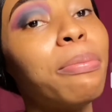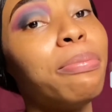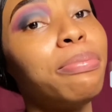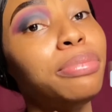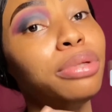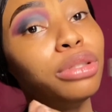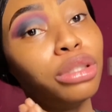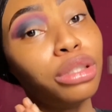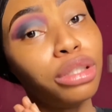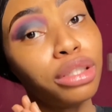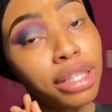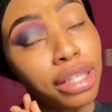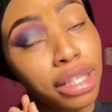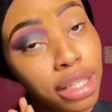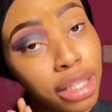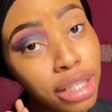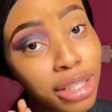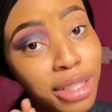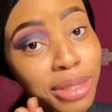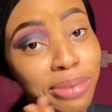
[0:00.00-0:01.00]

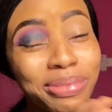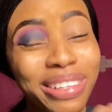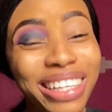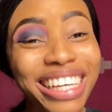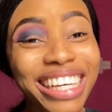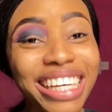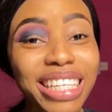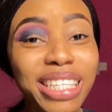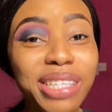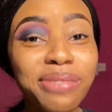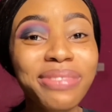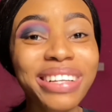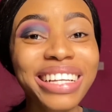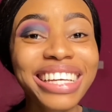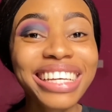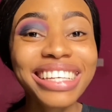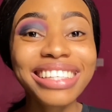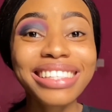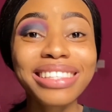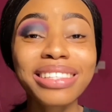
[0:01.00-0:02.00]
please
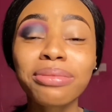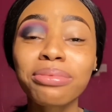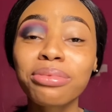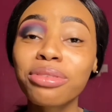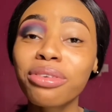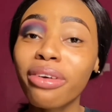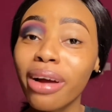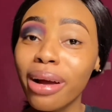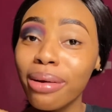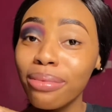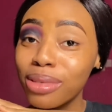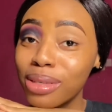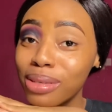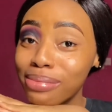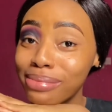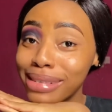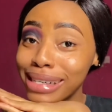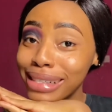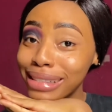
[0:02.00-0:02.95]
subscribe to my